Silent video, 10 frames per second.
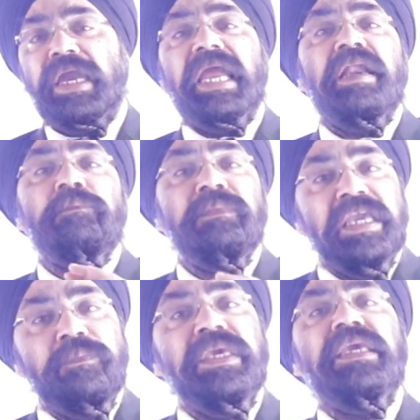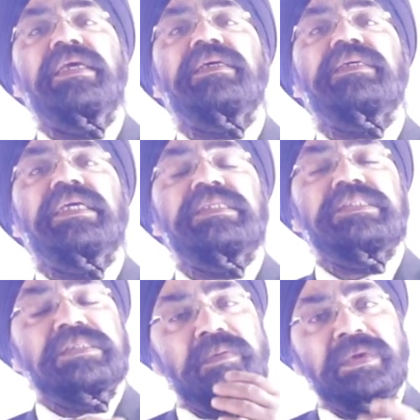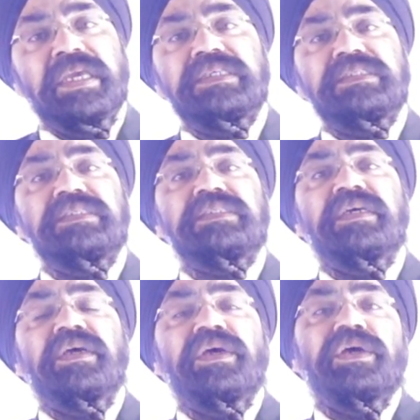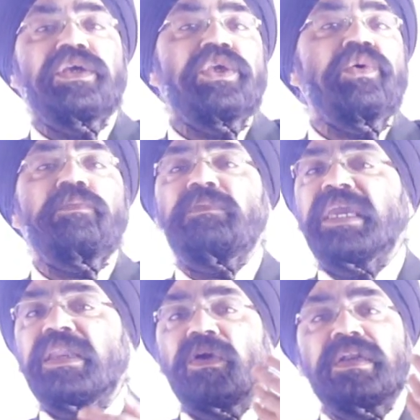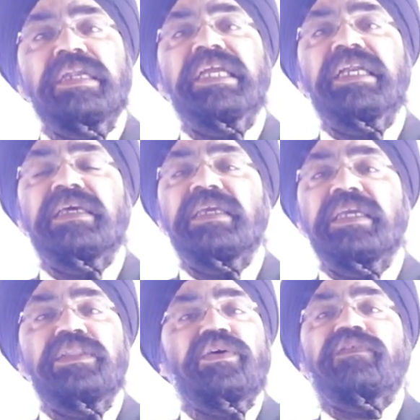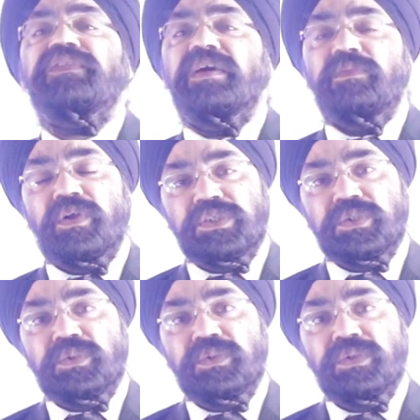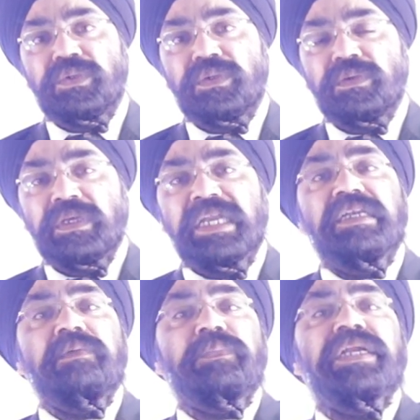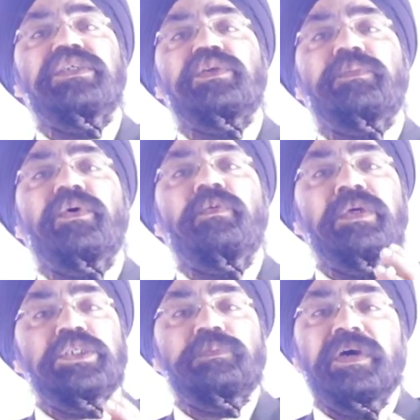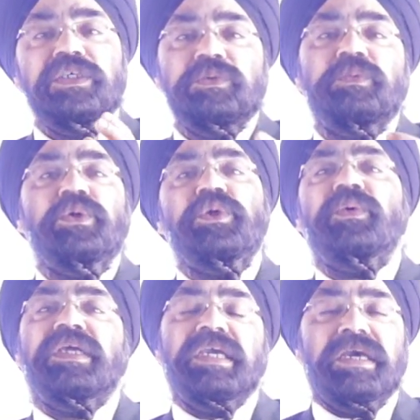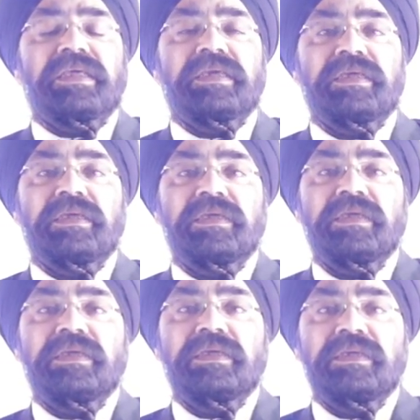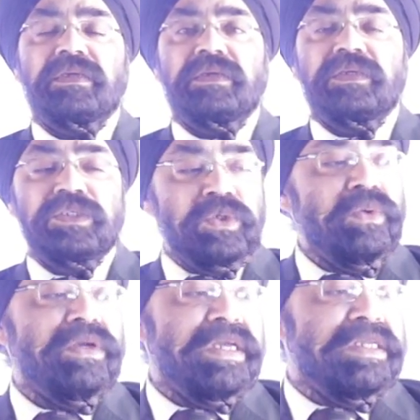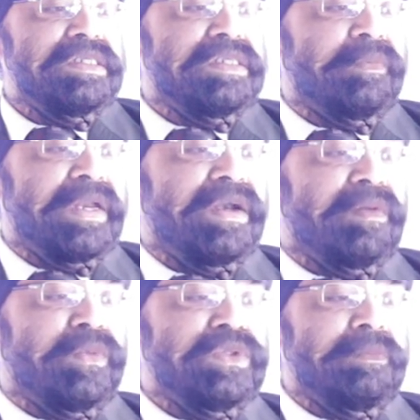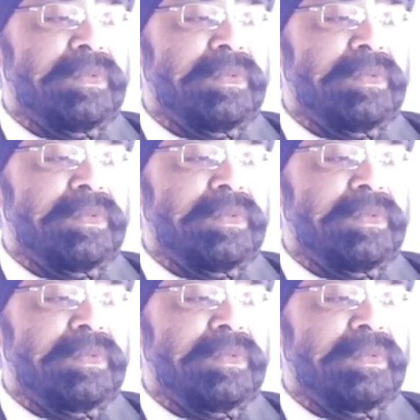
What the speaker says: And maybe in some cases you may not need either of them also. It depends upon which passport you are carrying. So it is dependent upon the